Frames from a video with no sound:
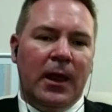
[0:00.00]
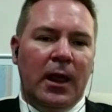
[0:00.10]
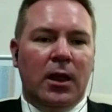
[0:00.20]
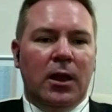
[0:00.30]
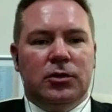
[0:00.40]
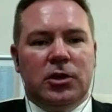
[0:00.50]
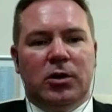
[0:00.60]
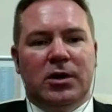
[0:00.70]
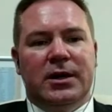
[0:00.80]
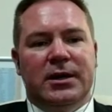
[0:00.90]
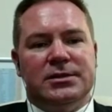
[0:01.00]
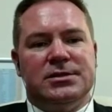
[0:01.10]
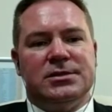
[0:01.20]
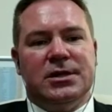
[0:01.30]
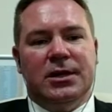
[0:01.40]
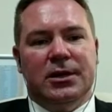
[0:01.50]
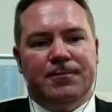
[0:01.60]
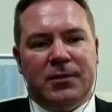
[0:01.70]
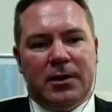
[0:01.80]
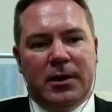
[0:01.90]
DEWA has a
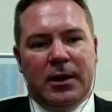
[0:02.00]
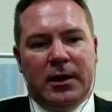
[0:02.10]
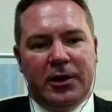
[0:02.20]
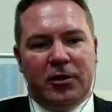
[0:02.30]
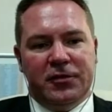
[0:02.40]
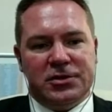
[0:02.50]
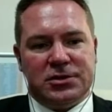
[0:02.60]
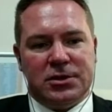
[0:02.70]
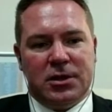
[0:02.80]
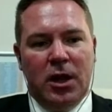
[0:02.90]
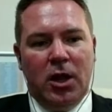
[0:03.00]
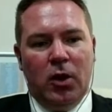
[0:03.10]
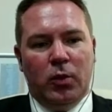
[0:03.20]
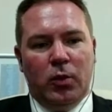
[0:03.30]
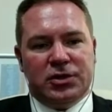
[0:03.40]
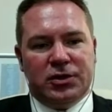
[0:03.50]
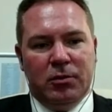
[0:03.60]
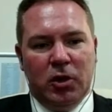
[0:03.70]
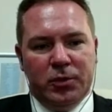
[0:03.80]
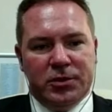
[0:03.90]
head office, which at the
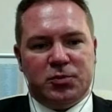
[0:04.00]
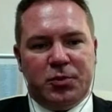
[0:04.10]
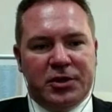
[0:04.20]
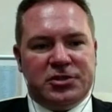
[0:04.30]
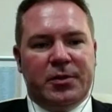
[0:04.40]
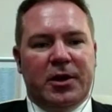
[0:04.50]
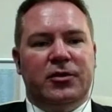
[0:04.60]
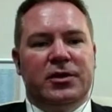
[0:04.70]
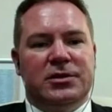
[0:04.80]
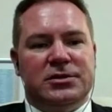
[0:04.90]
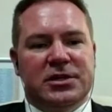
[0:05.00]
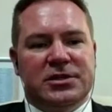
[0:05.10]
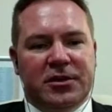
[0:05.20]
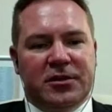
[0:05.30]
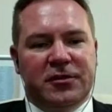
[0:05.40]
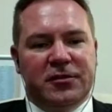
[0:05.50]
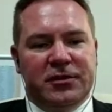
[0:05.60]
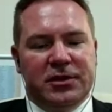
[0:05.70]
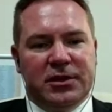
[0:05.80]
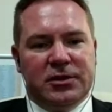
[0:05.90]
moment spreads about
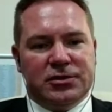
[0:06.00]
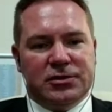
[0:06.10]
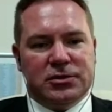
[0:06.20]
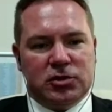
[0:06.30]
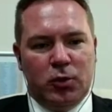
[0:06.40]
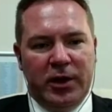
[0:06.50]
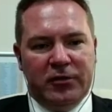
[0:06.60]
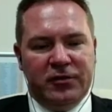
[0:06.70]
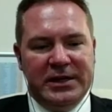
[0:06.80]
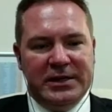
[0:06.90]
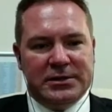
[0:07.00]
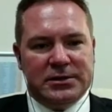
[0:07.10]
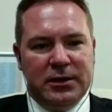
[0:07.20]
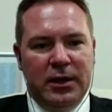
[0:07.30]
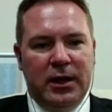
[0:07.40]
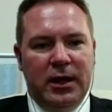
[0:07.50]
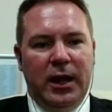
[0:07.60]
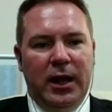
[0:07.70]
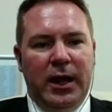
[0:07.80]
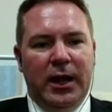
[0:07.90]
650,000 square feet
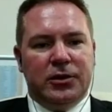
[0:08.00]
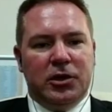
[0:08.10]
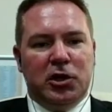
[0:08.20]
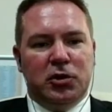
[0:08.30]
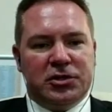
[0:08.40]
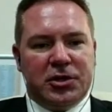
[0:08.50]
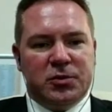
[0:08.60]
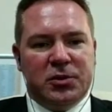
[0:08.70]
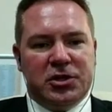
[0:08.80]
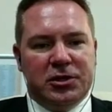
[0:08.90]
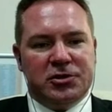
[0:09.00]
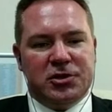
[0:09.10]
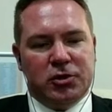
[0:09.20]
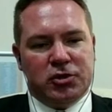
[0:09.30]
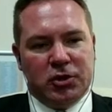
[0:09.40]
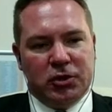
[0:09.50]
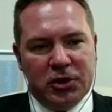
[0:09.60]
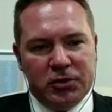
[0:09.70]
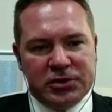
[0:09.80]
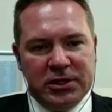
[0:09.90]
and includes a transmission and distribution control
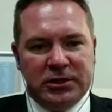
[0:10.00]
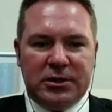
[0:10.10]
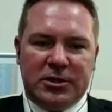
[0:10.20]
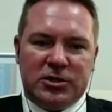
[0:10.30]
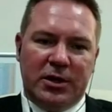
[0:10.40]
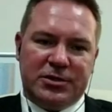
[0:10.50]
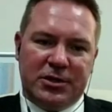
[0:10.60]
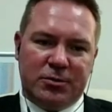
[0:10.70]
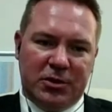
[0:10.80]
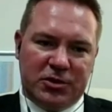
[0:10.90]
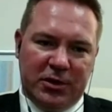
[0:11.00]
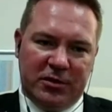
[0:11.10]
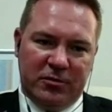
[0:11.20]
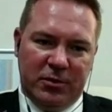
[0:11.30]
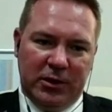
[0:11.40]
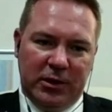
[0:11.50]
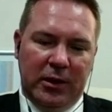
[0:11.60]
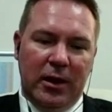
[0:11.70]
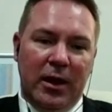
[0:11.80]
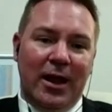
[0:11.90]
center as well as administrative building.
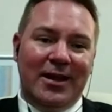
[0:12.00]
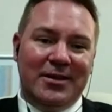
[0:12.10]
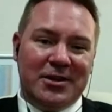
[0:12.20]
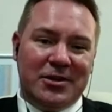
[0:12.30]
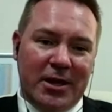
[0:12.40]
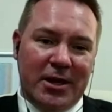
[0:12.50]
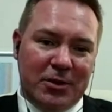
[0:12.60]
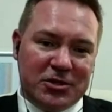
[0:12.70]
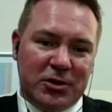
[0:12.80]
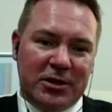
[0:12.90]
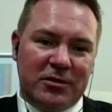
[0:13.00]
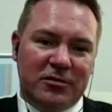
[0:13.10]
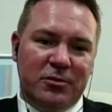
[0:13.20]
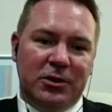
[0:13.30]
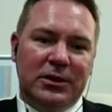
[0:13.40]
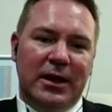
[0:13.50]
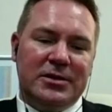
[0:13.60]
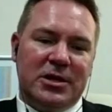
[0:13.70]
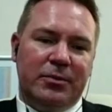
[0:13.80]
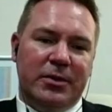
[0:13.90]
And the administrative building has a
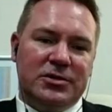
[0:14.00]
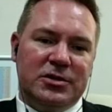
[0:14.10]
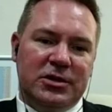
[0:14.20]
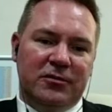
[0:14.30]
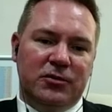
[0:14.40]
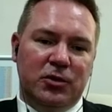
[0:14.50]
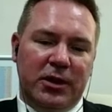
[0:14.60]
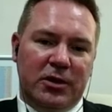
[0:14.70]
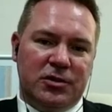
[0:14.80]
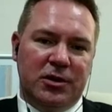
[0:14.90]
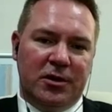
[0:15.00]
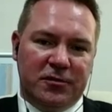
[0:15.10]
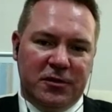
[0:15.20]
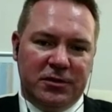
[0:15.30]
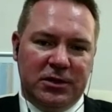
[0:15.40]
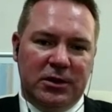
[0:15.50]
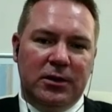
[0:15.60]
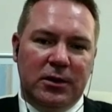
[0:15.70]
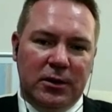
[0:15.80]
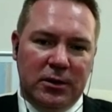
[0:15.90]
capacity of 2,350
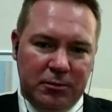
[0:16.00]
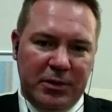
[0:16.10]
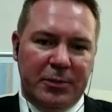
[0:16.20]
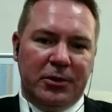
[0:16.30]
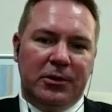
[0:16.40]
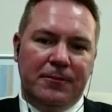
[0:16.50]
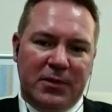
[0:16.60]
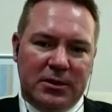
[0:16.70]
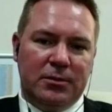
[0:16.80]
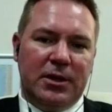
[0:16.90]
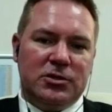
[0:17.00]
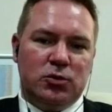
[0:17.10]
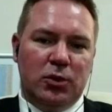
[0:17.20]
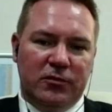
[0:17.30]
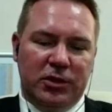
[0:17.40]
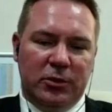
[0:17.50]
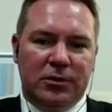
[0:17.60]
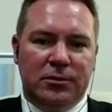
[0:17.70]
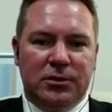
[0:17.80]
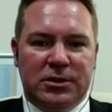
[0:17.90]
people that's working for DEWA
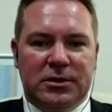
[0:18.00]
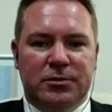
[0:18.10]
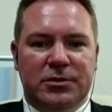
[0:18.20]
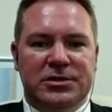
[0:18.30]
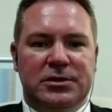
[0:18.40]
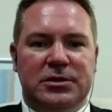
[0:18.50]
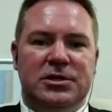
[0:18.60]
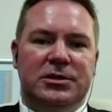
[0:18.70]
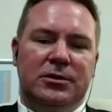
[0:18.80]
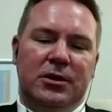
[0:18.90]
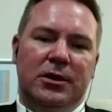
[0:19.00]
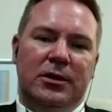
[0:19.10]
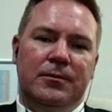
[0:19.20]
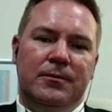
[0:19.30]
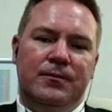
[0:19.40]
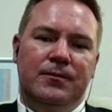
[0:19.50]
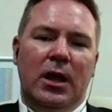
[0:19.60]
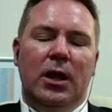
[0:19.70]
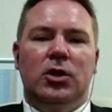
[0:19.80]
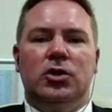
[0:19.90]
that can be seated there.
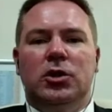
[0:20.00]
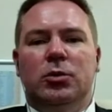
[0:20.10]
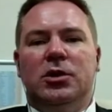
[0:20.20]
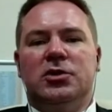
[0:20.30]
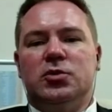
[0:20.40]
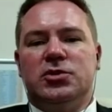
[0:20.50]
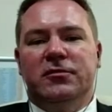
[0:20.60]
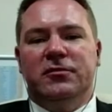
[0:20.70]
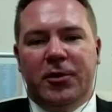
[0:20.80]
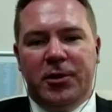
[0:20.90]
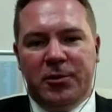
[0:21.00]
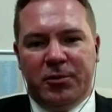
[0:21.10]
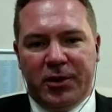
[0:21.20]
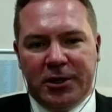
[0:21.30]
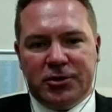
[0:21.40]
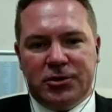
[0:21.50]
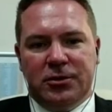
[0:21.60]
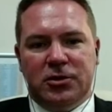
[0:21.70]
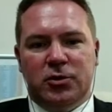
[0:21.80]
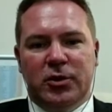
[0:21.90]
DEWA is also very proud to
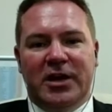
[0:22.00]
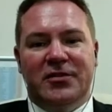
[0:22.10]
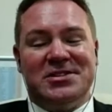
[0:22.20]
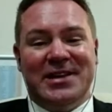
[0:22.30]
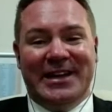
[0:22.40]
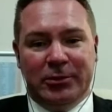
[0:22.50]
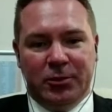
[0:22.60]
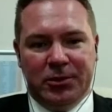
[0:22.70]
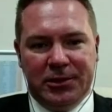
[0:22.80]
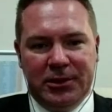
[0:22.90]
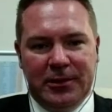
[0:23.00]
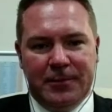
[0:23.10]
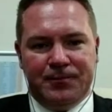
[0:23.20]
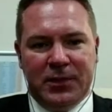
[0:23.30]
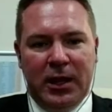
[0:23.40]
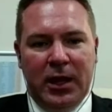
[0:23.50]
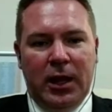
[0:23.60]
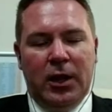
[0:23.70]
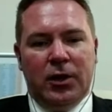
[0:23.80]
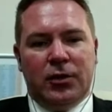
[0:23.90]
have a sustainable building.
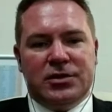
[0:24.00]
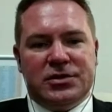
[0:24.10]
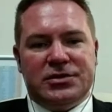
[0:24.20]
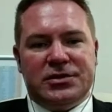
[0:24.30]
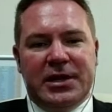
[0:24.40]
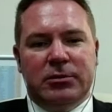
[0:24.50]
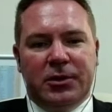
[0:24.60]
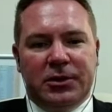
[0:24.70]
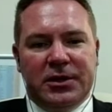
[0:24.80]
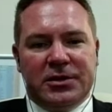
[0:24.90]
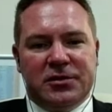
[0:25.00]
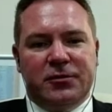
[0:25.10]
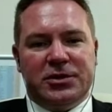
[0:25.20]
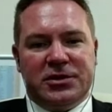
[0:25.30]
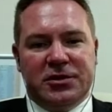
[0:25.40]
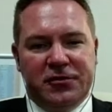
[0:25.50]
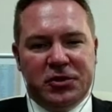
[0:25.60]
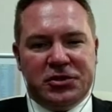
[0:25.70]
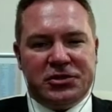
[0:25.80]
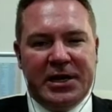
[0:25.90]
This sustainable building was the first
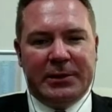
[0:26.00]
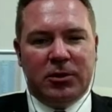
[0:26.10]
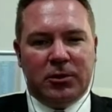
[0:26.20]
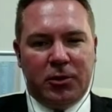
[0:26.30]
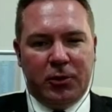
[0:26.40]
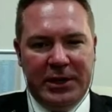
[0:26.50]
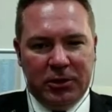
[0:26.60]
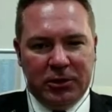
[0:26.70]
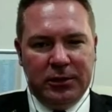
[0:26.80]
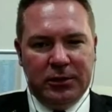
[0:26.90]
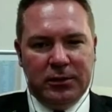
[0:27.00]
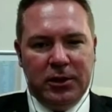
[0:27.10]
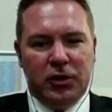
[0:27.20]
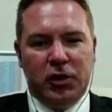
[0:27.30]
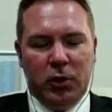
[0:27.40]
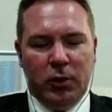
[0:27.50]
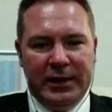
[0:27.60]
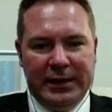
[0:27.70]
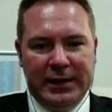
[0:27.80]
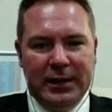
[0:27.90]
sustainable green building in the
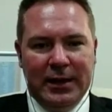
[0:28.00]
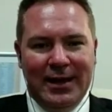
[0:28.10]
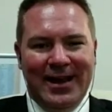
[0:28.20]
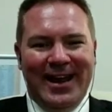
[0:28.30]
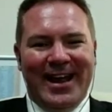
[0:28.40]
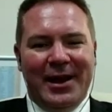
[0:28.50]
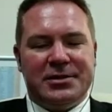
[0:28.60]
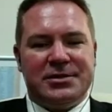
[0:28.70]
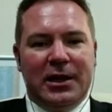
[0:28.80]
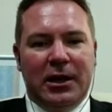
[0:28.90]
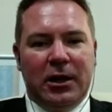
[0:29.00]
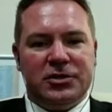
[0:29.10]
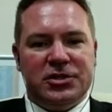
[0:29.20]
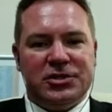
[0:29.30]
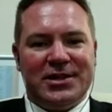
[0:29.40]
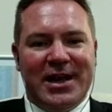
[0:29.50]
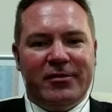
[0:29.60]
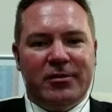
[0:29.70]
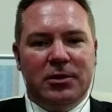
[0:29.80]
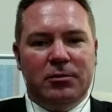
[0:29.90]
UAE, and it's the largest government
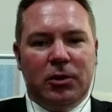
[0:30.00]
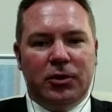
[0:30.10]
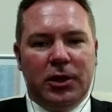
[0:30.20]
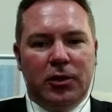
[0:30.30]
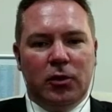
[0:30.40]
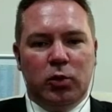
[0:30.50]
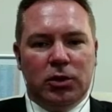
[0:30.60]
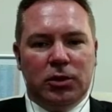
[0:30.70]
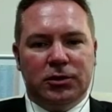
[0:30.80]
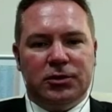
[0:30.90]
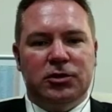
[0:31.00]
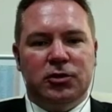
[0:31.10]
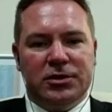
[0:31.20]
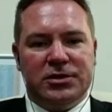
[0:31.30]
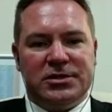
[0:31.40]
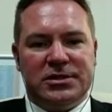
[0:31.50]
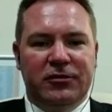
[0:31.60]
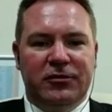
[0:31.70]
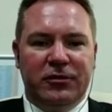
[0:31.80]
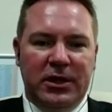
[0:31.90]
building in the world to receive
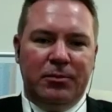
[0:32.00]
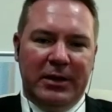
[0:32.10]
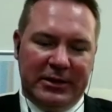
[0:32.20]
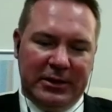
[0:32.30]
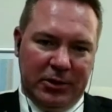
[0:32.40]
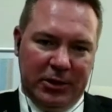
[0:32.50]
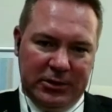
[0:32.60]
the platinum rating.